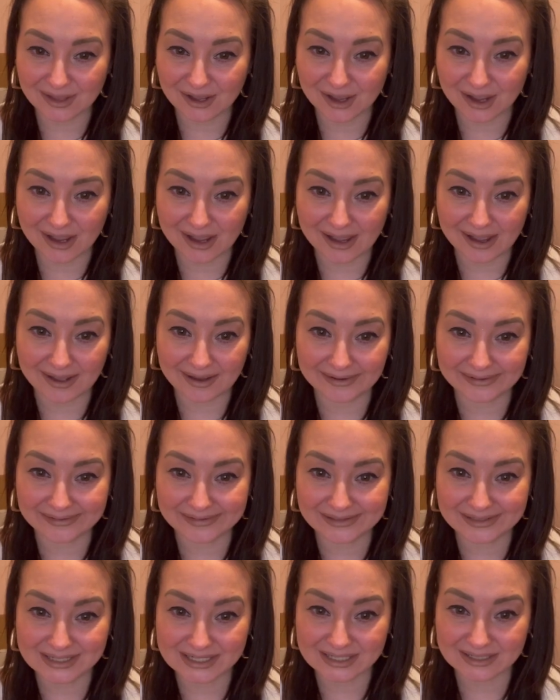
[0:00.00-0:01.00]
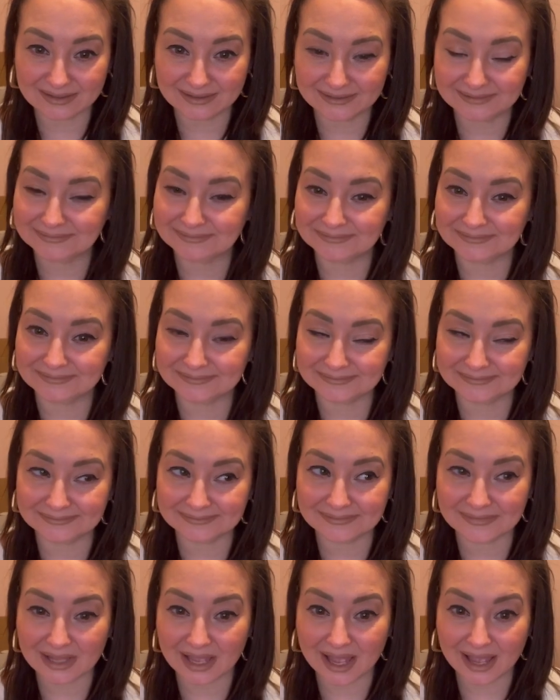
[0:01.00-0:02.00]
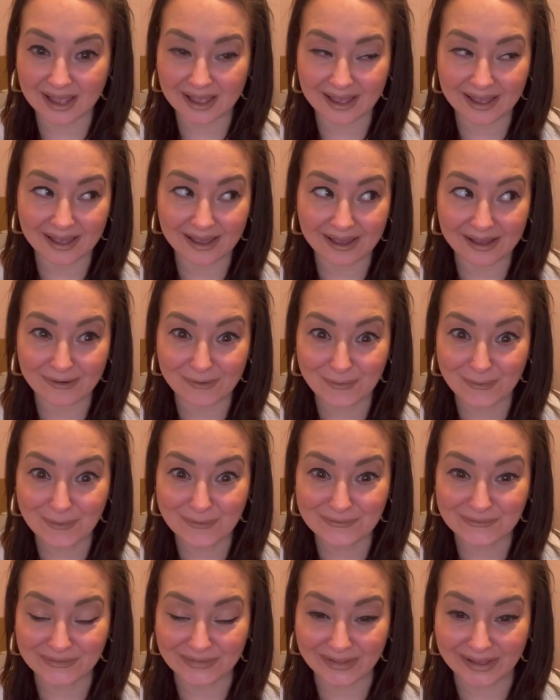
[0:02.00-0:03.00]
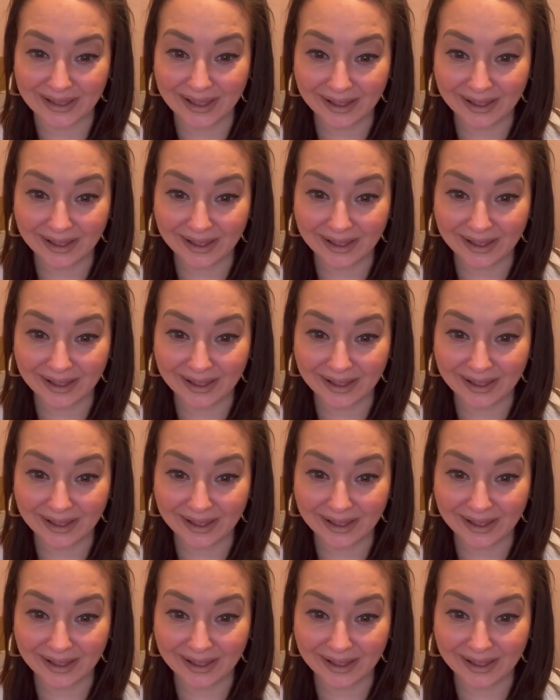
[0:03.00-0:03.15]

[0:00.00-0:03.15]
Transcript: and hopefully